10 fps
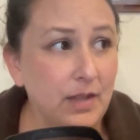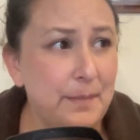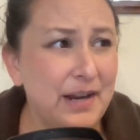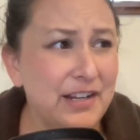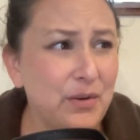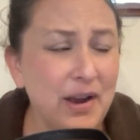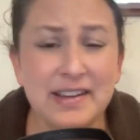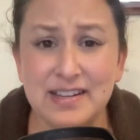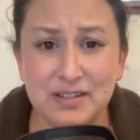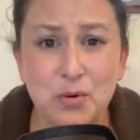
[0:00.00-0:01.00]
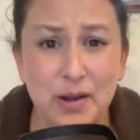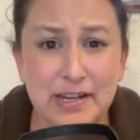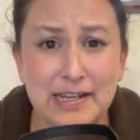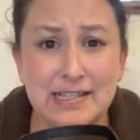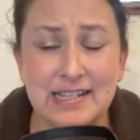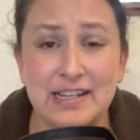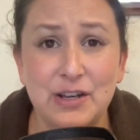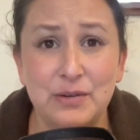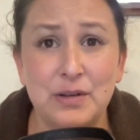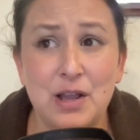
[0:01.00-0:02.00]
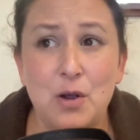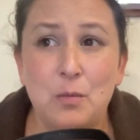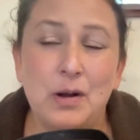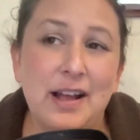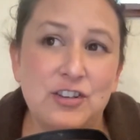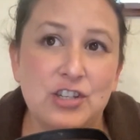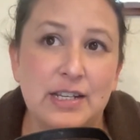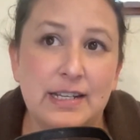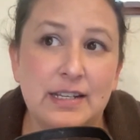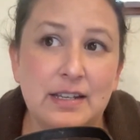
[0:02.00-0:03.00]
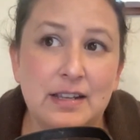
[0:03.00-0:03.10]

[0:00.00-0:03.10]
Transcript: But I know I can quite easily go, well, actually,